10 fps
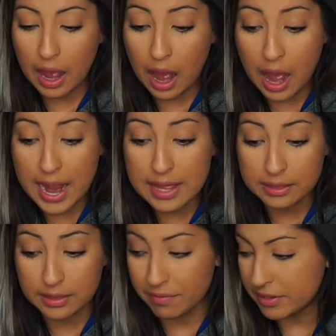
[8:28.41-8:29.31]
I
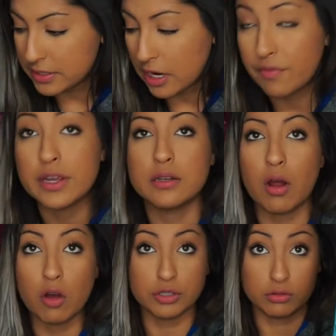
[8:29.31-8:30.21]
love this stuff. It
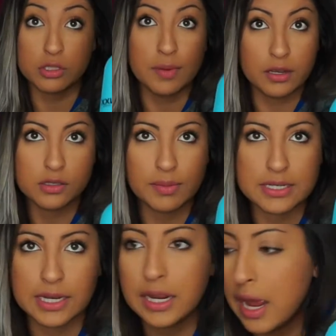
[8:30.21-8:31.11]
also smells
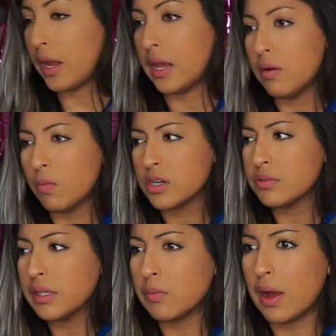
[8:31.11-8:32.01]
amazing, and it works
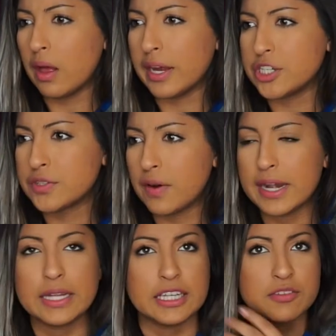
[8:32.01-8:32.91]
really well. I just
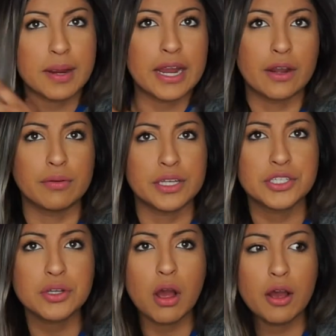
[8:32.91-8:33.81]
find it leaves my hair really
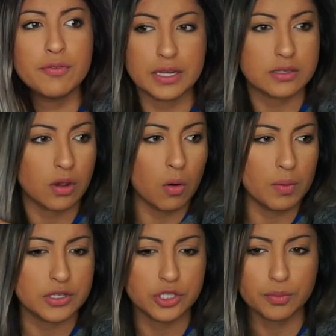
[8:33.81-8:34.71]
soft. It's
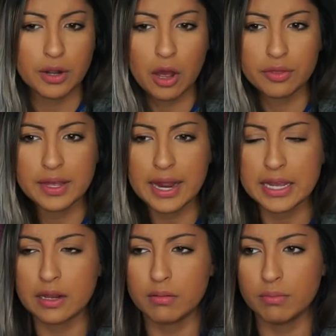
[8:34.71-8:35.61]
always super healthy. I
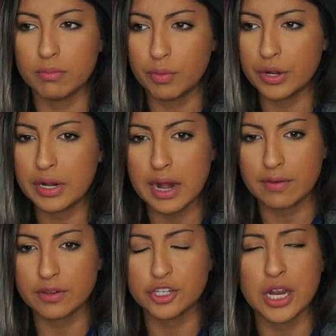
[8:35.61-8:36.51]
can put it in
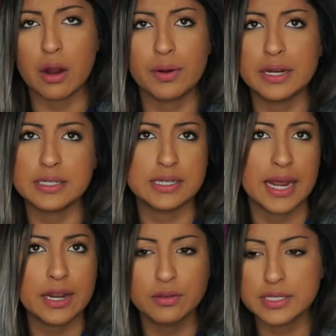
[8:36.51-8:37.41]
after the shower and it
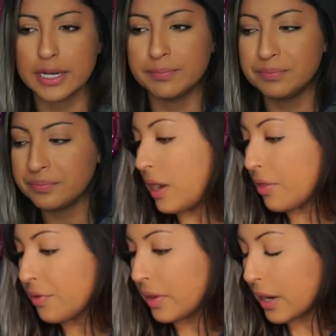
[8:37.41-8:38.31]
detangles it.
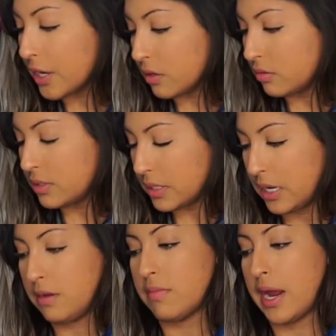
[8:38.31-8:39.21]
Another thing I use to
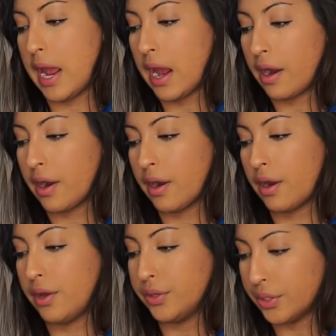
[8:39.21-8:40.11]
keep my
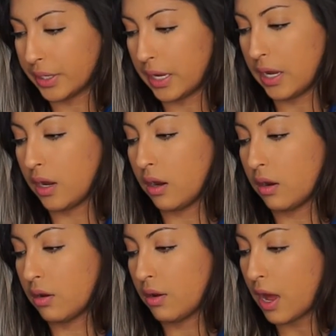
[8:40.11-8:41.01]
hair looking
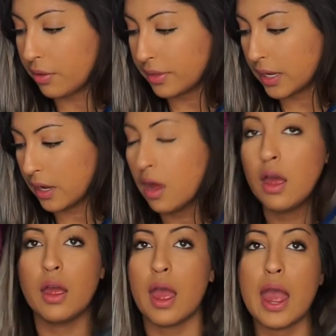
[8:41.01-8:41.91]
healthy,
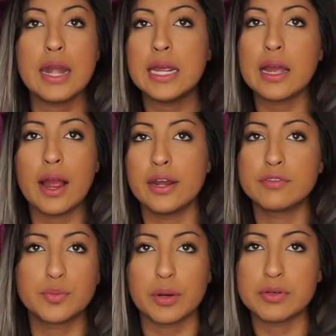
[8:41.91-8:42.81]
any kind of
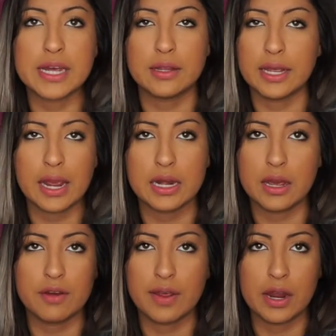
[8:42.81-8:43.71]
spray protect, like any
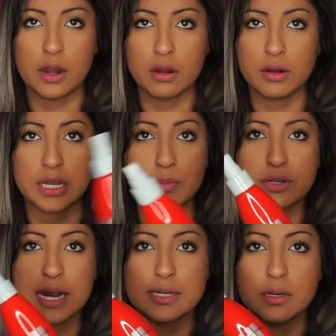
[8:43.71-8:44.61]
kind of hair heat
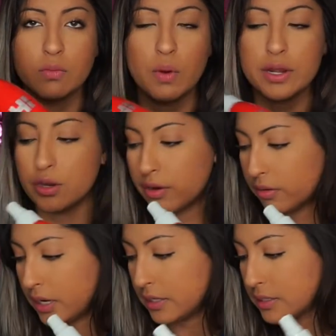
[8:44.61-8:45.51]
protectant when you're
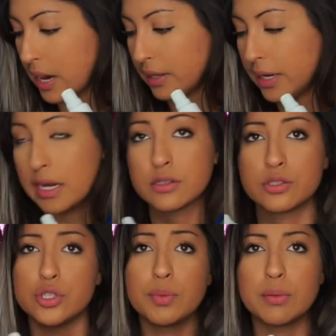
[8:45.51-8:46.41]
heat styling is
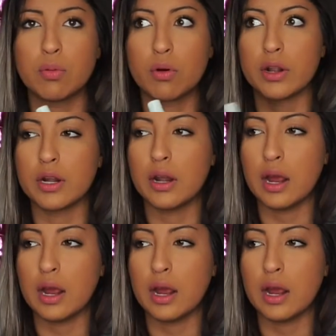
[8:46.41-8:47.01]
super important.